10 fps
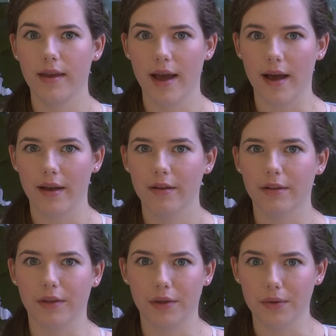Yeah,
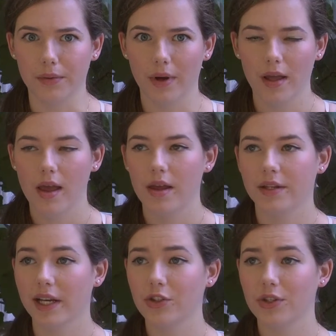you.
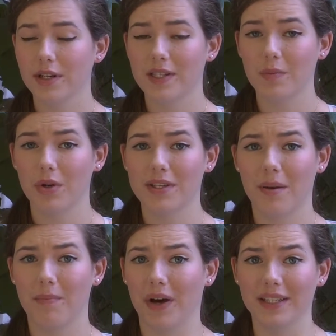Nitrogen is the most
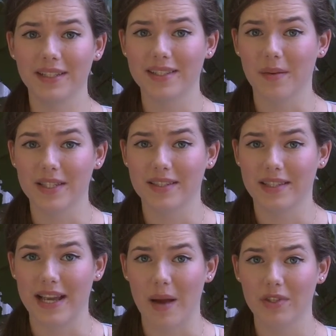abundant substance
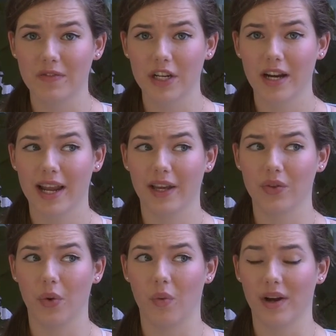in the atmosphere,
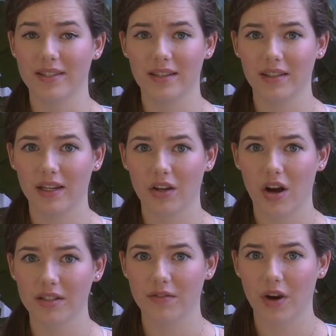and what is the leading
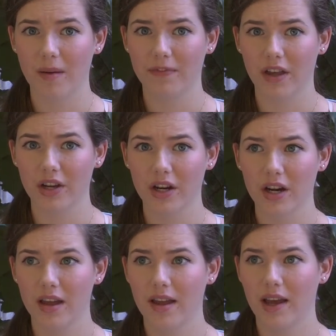cause of crop
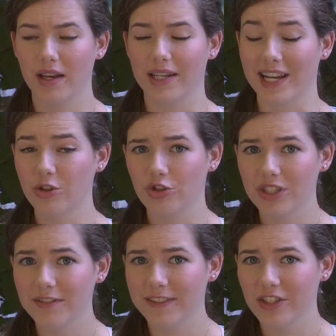failure?
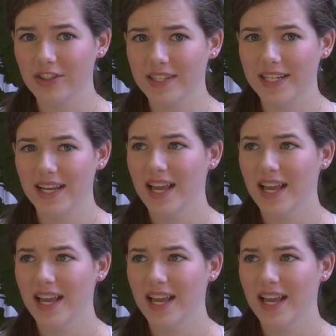Nitrogen deficiency?